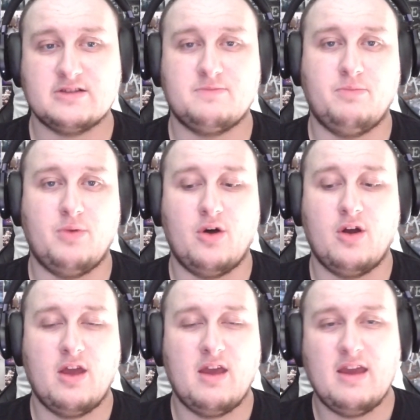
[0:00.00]
But
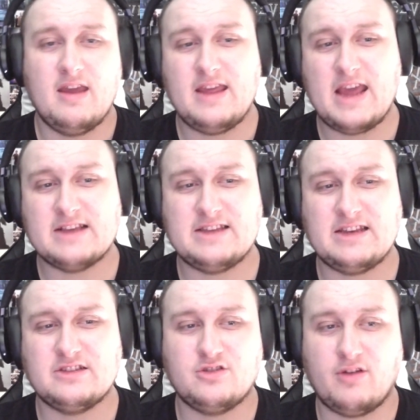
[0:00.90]
yeah, I said
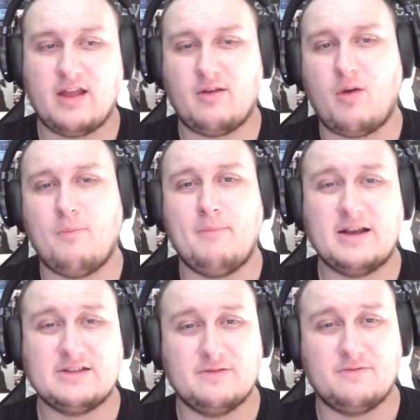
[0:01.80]
it's a story I'm not
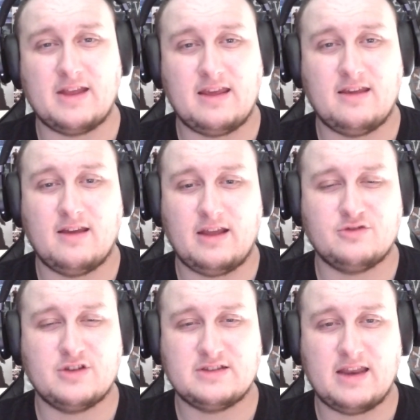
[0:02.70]
massively
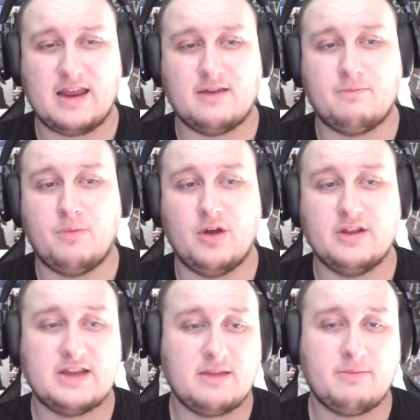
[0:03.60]
interested in, but I
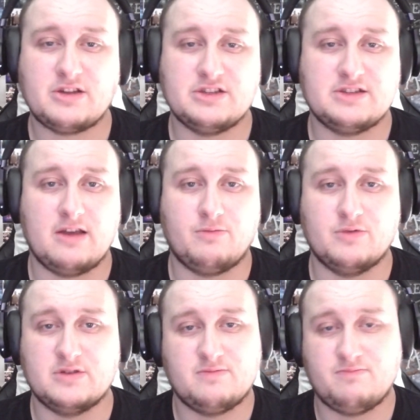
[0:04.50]
said the match itself
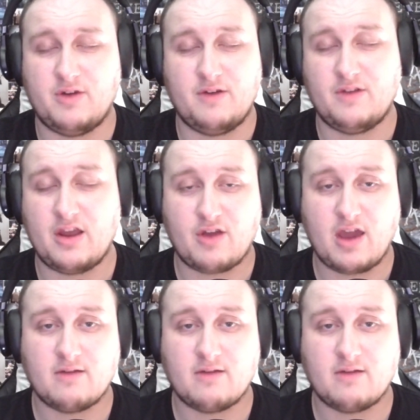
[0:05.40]
was perfectly okay.